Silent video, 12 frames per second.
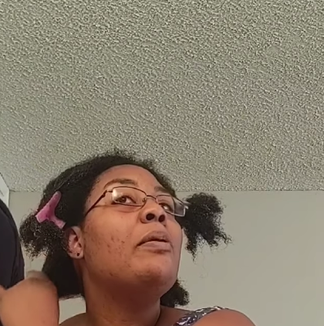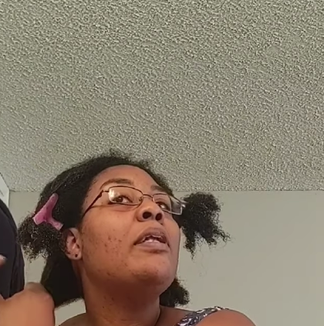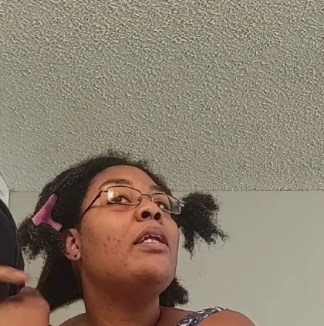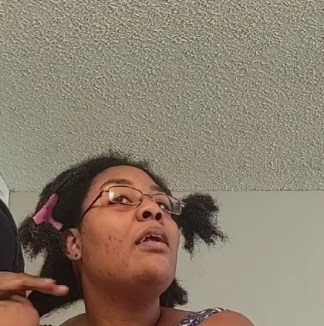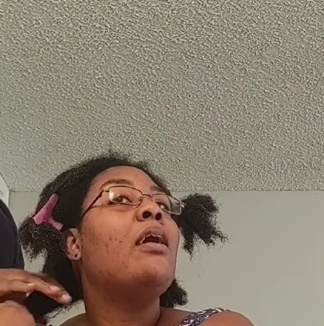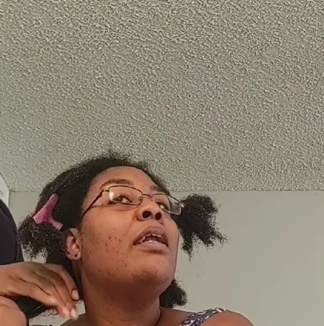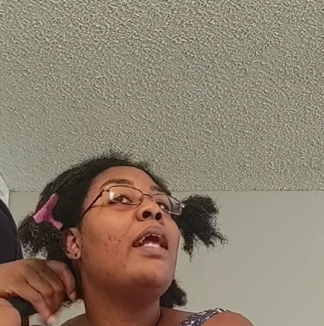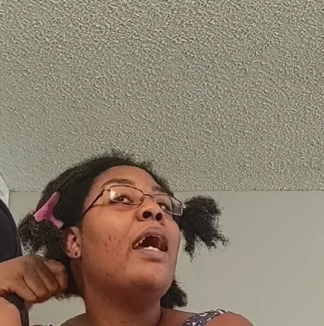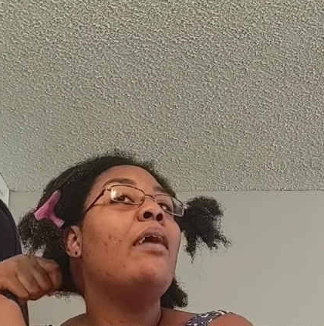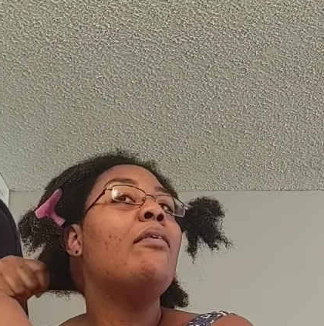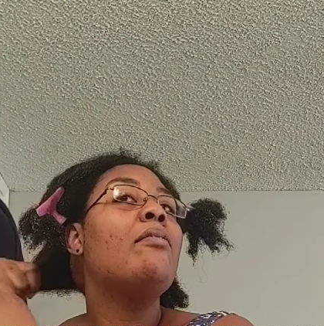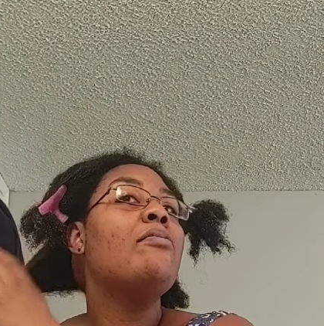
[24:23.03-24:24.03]
depending
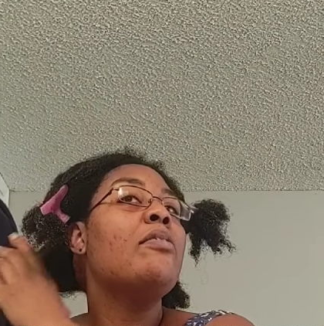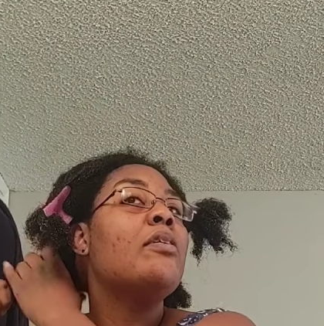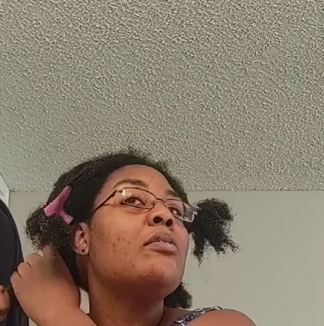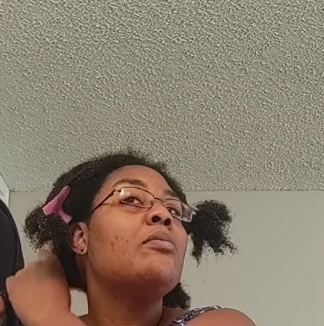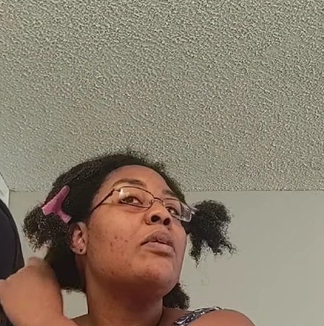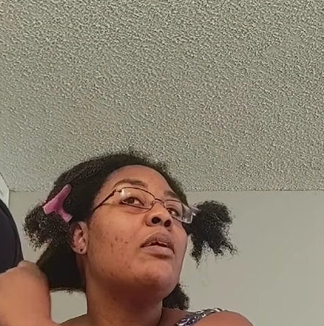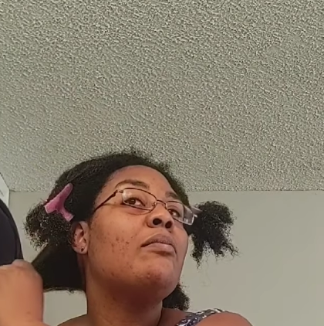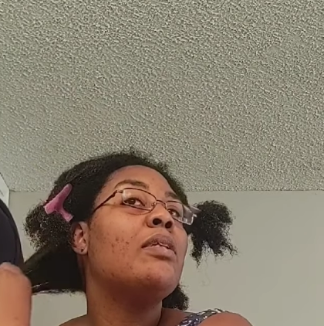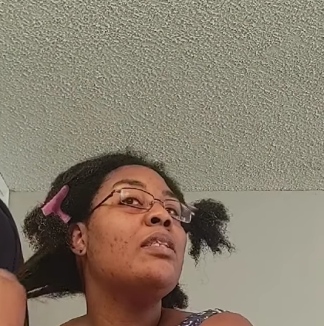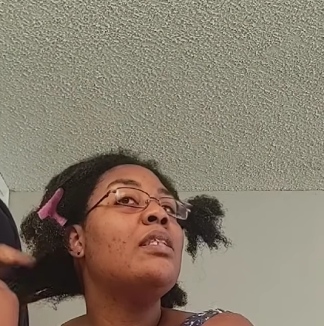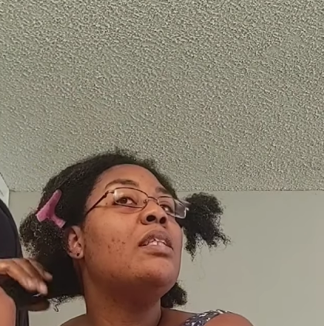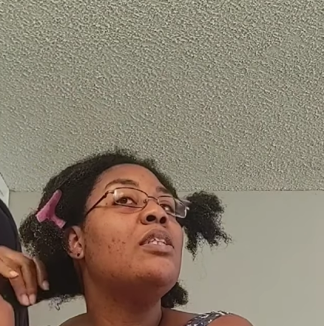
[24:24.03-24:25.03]
on how it feels when
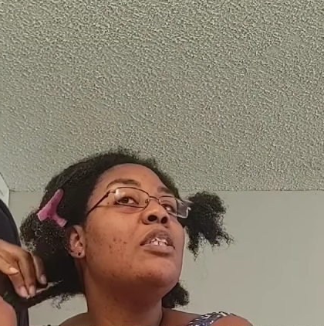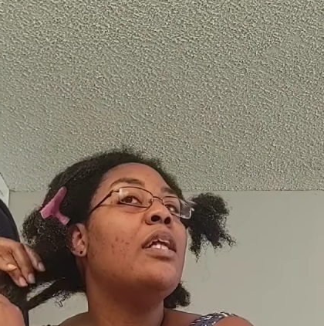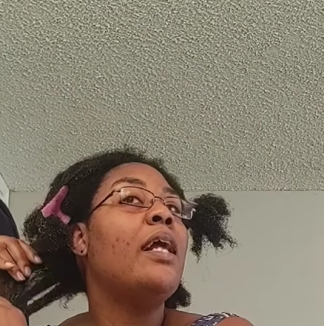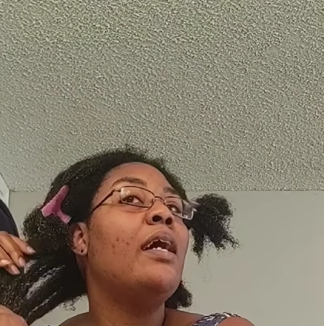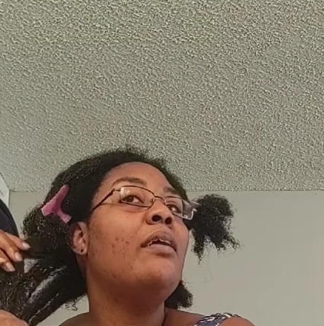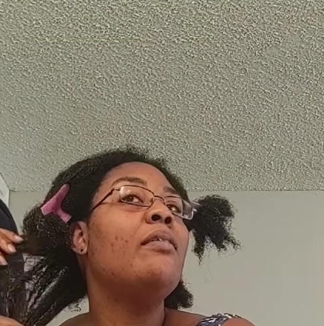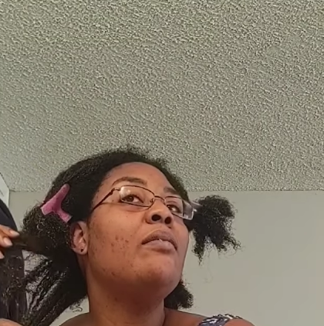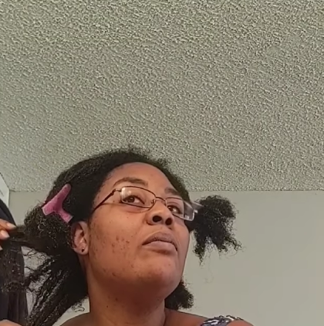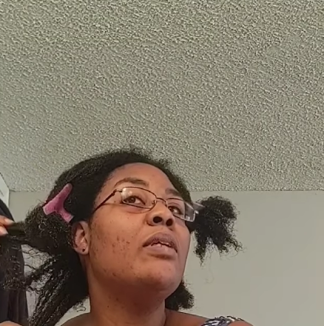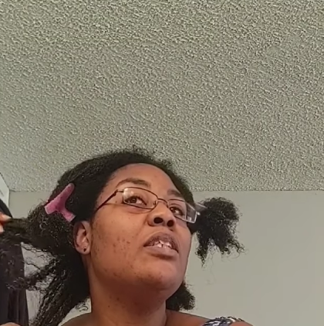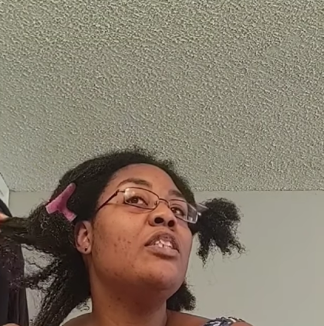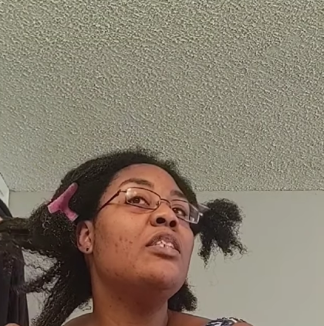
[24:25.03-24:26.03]
I rinse this shit out,
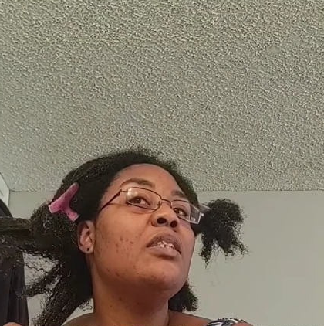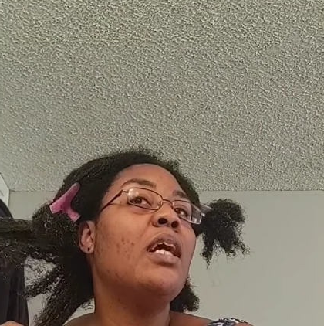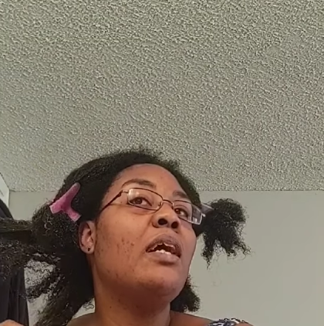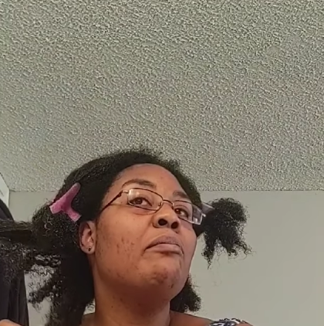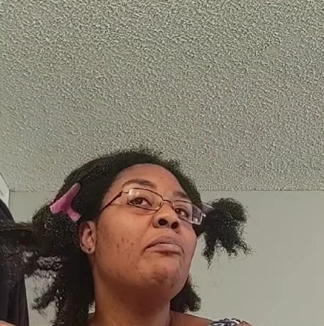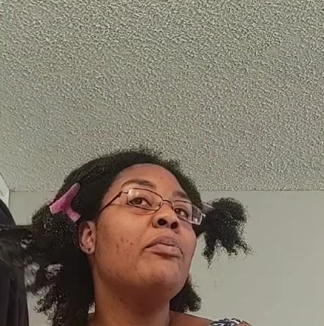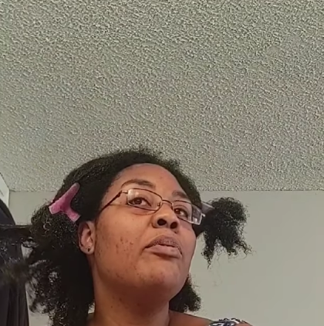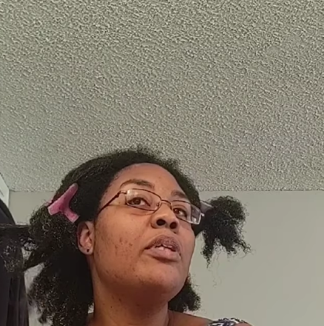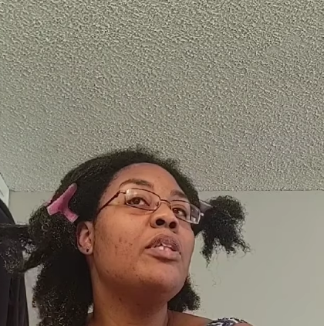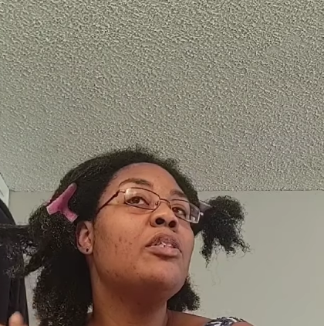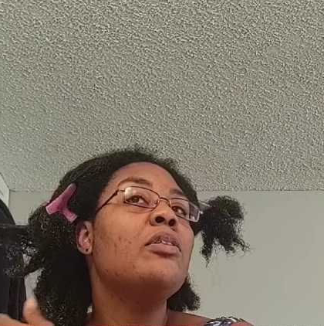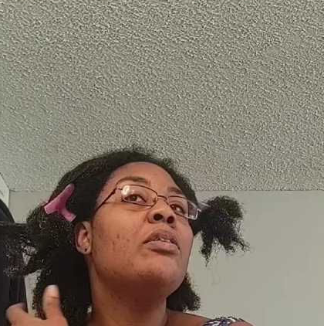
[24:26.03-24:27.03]
which I'm
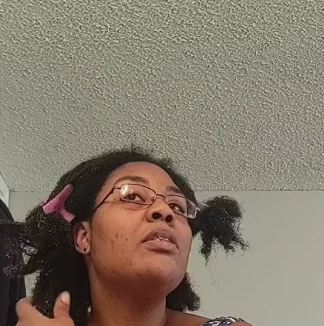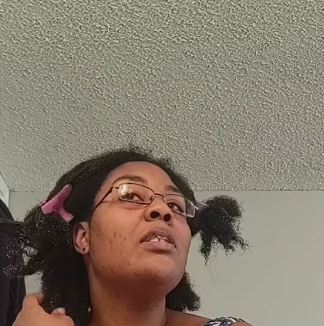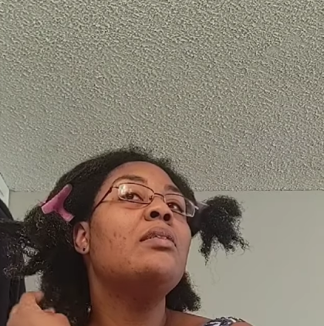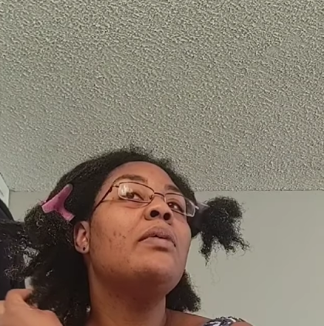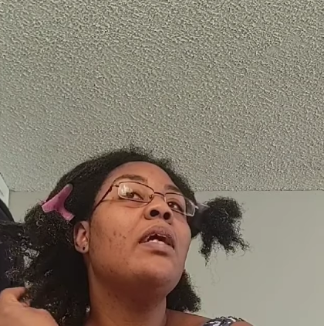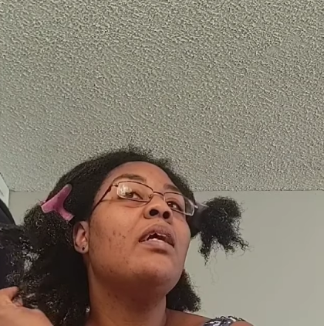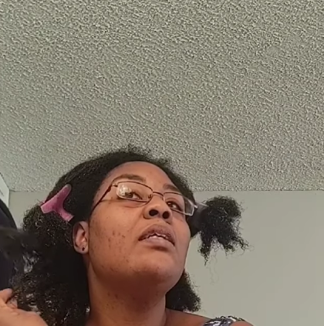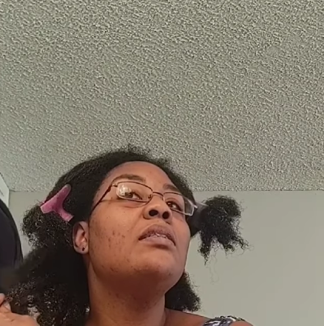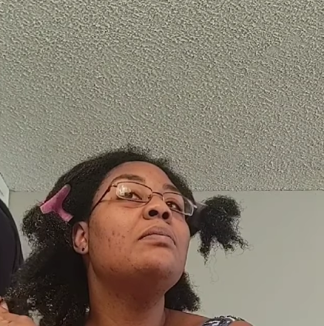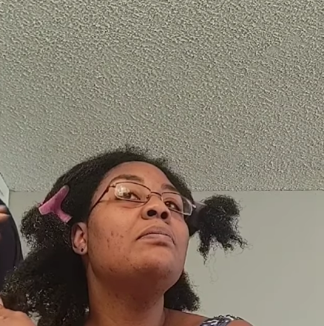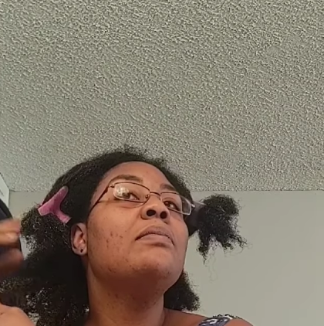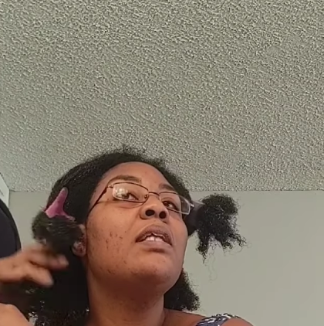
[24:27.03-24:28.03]
pretty sure it's gonna be
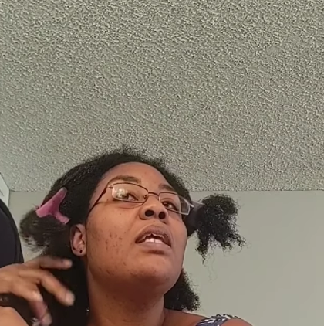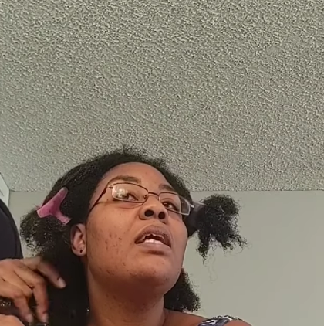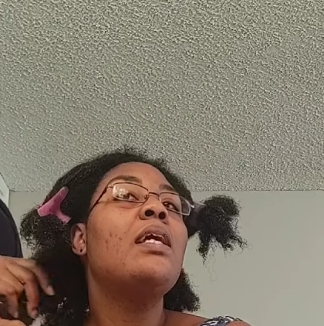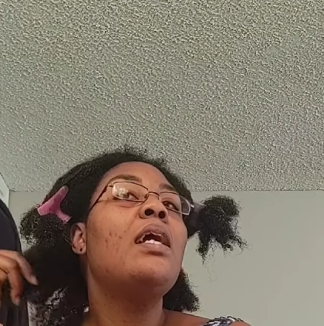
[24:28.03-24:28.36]
awesome.